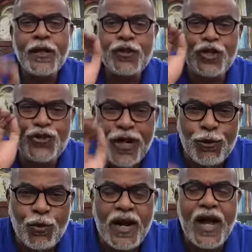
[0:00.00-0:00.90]
the
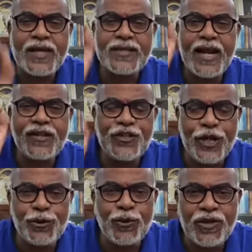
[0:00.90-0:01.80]
scheduled caste and
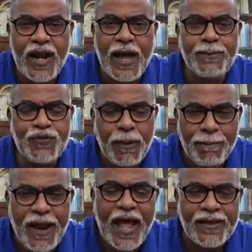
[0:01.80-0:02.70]
scheduled tribe
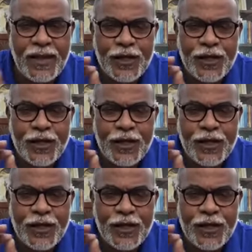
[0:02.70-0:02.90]
subplan.